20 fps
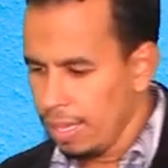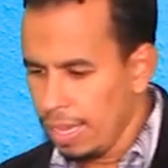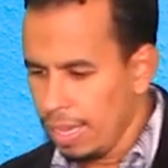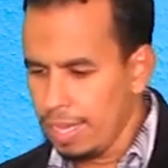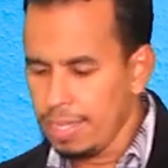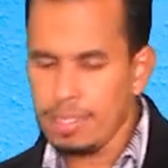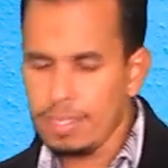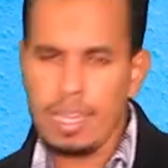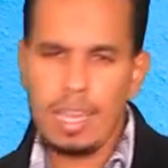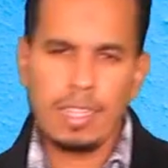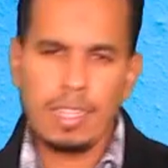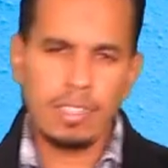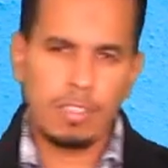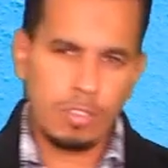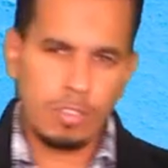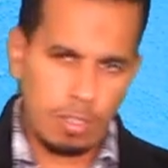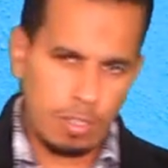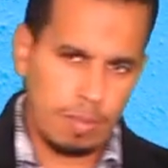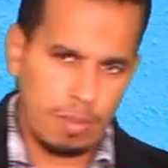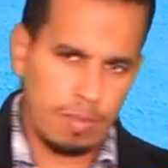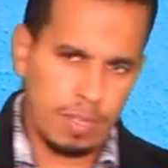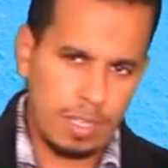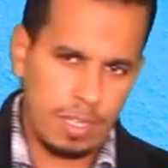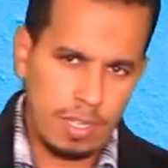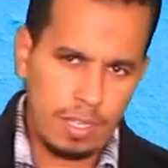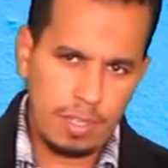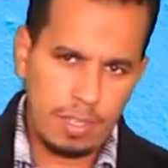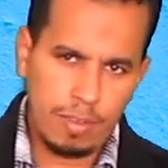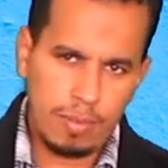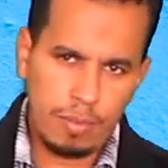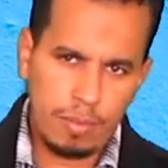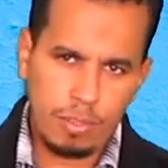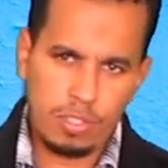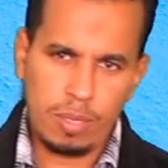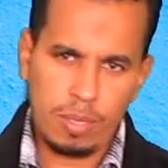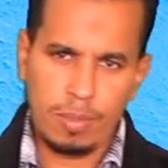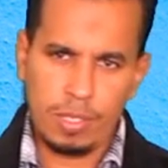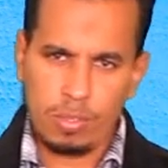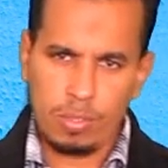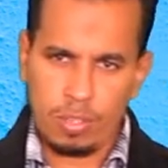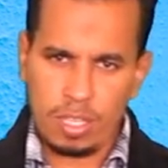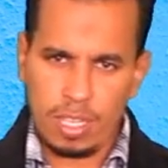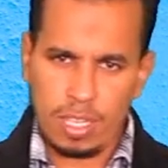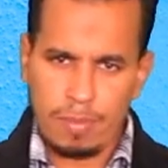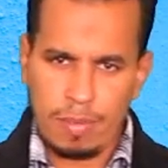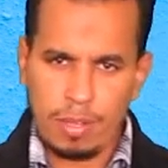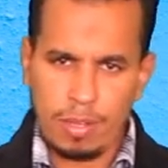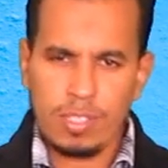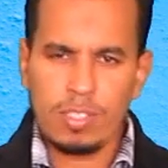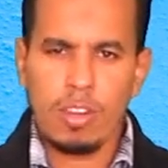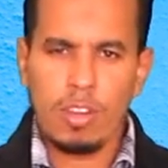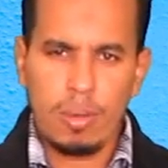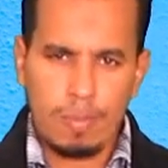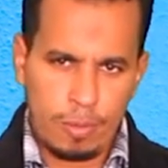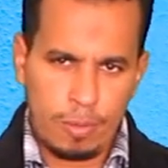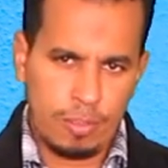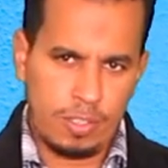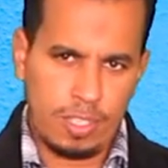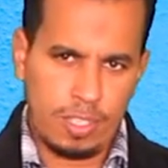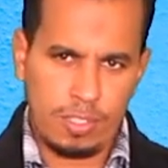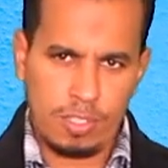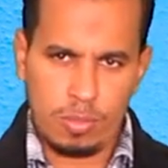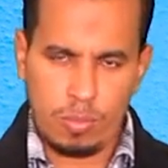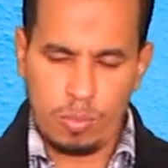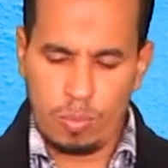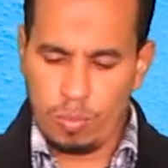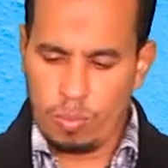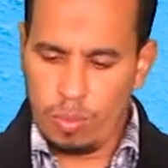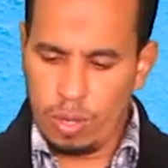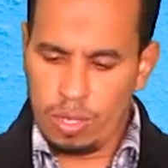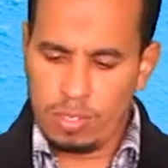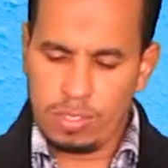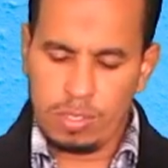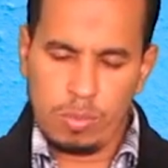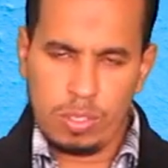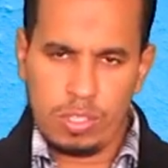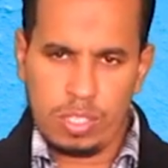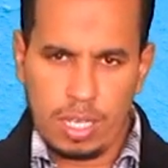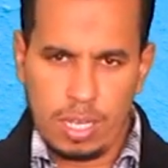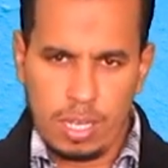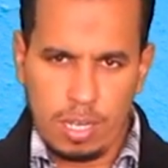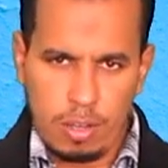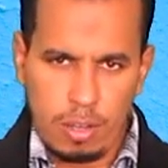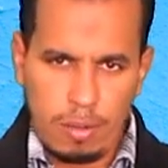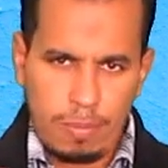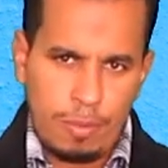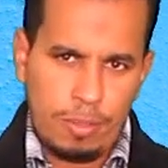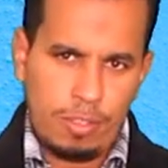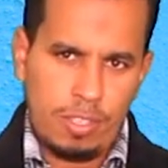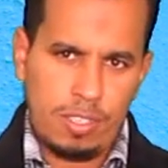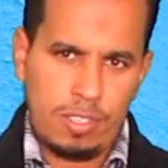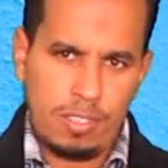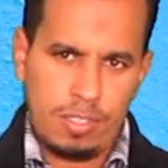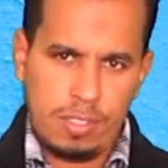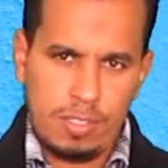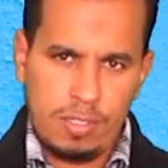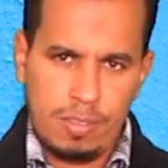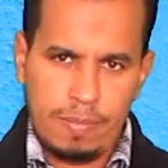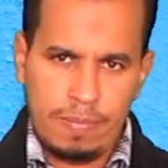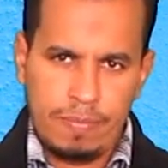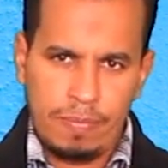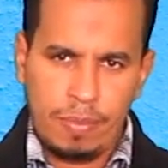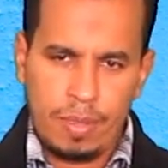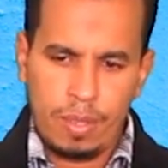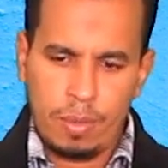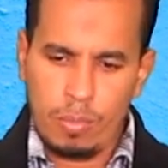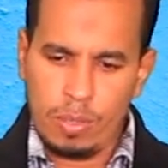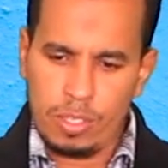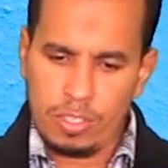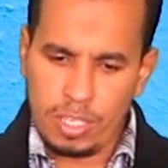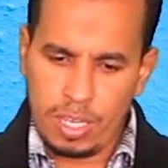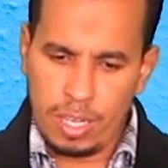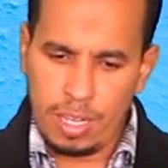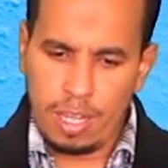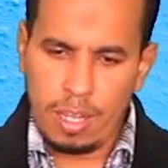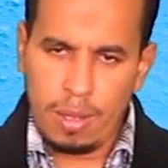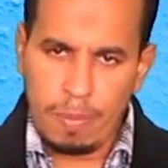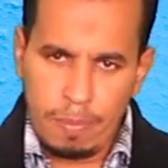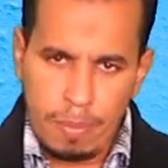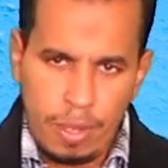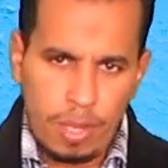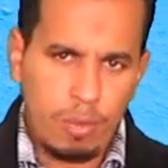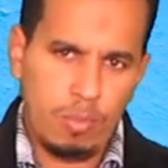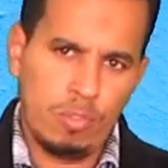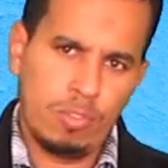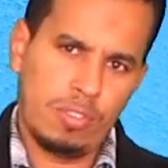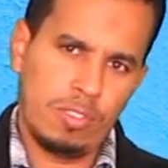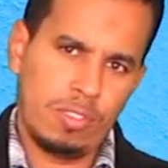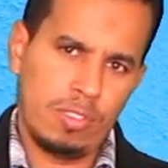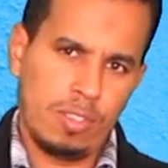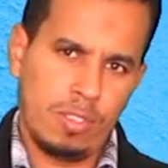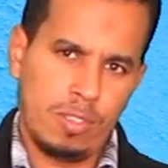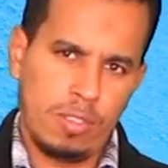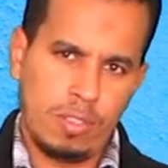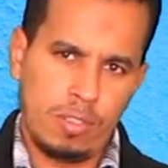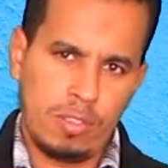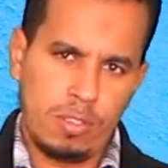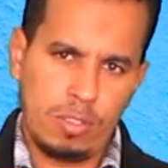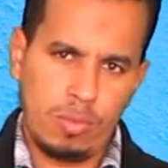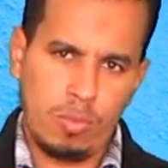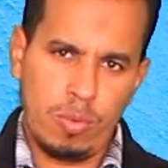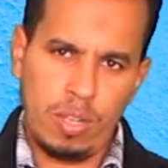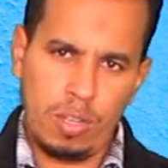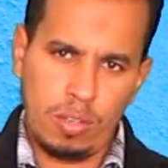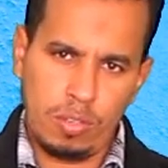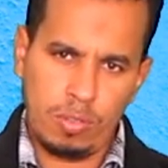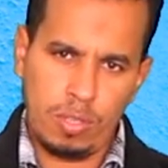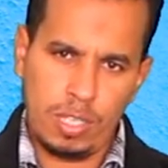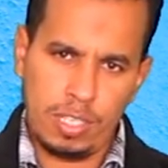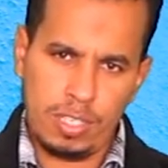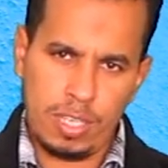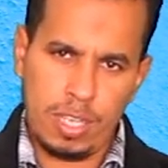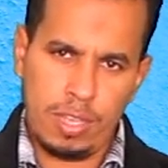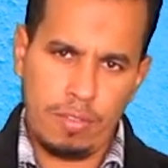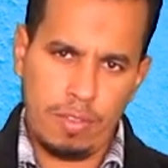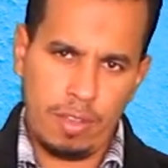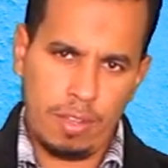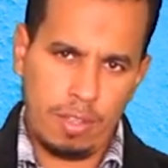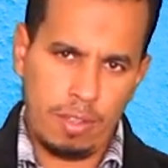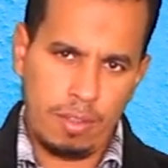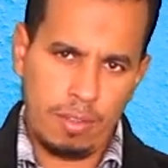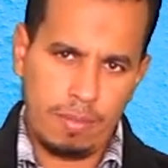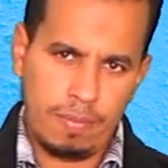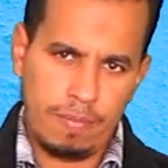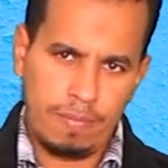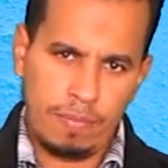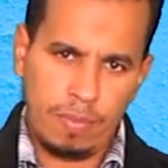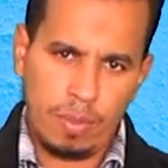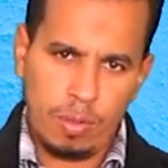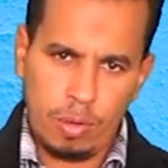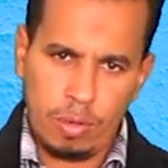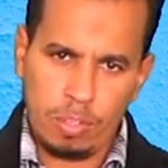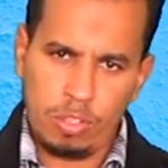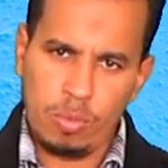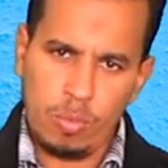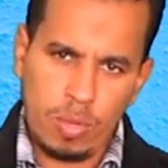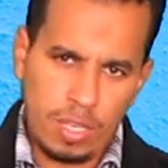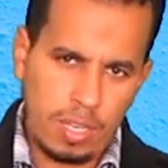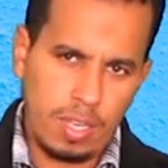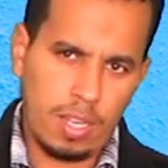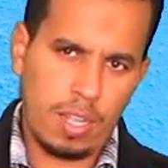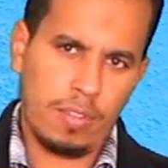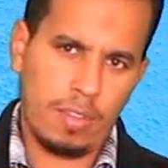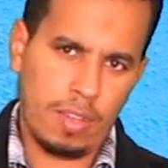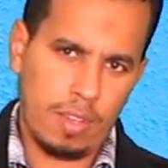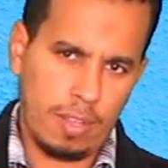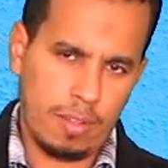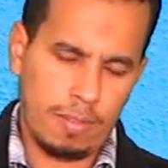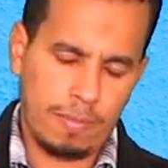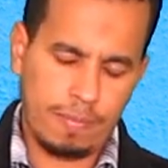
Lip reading: And antonymy, we shall be talking about opposites, words which are opposites, which are opposed to each other or to one another.